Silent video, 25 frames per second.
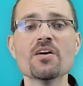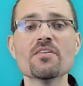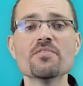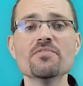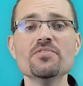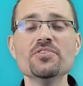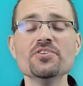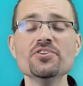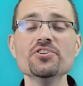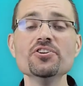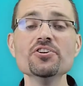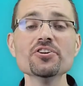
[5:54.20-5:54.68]

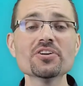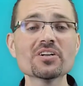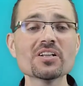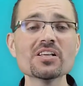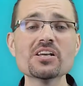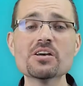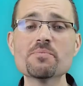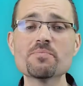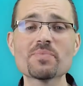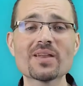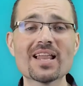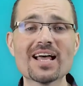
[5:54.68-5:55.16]
The
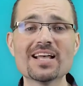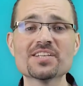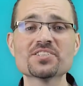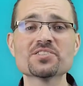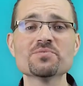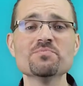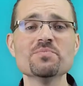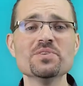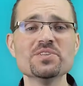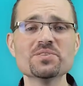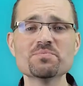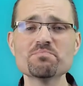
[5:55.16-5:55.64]

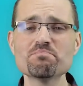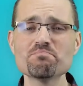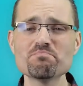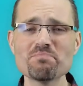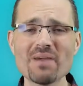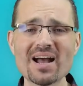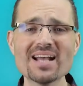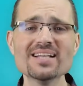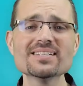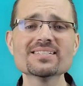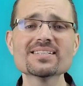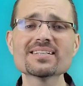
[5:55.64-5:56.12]
nucleoplasm is
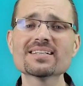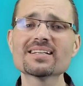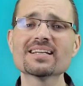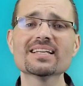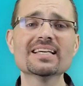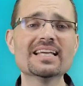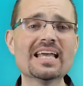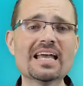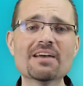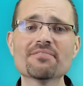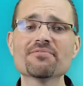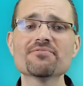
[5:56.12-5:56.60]

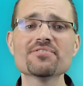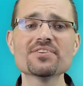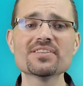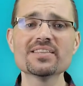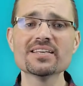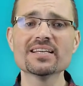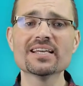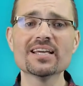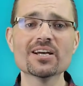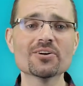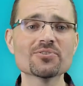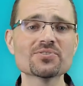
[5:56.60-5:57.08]
basically
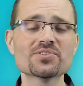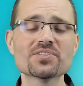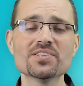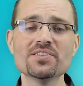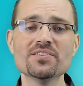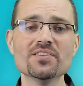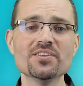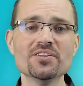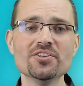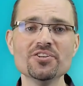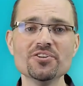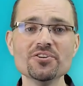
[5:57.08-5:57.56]
everything else
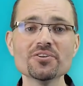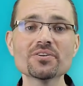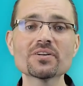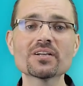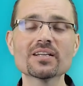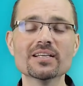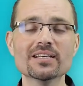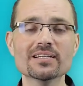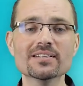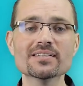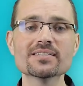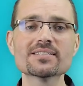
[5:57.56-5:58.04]
in the
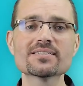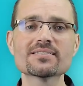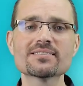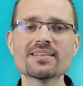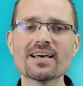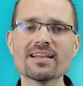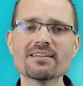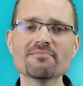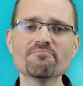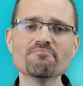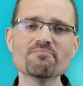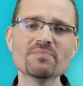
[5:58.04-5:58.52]
nucleus
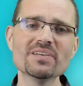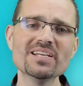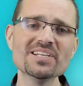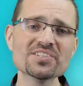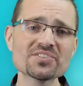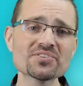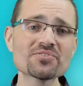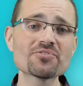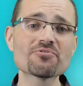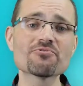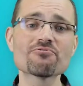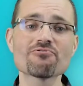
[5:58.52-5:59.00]
that
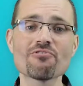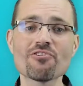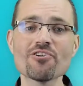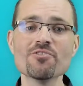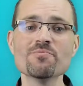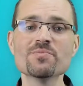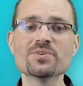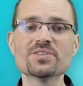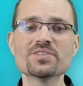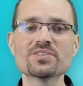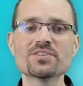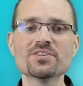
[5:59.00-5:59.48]
isn't
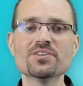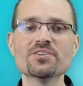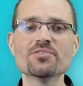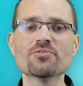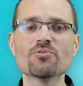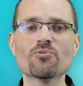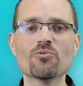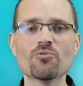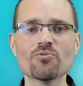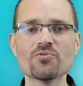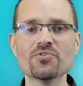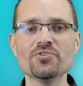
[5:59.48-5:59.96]

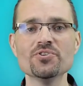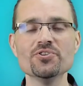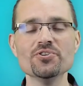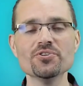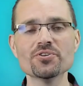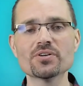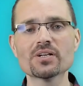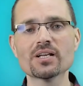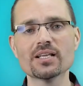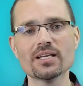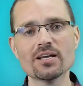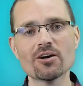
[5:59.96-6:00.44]
chromatin or the
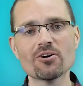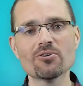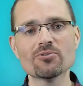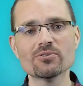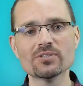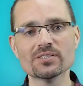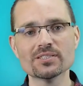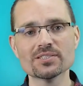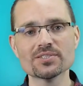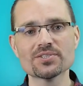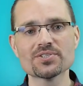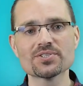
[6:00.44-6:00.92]

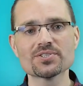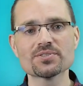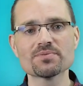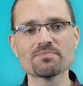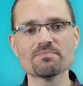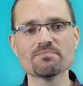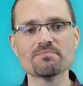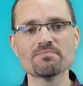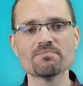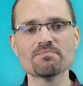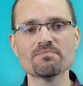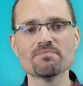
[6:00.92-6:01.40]
nucleolus.
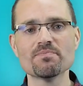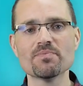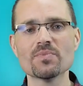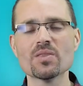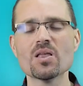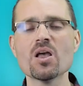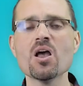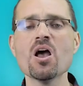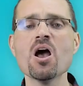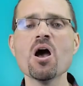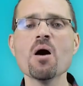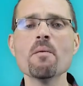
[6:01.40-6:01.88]

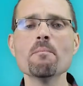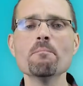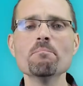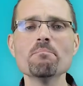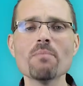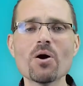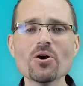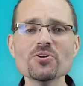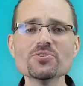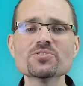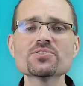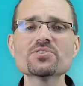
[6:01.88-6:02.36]

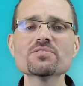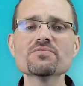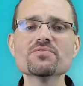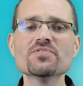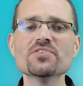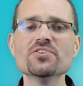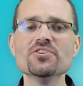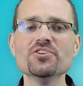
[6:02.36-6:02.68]
Most of the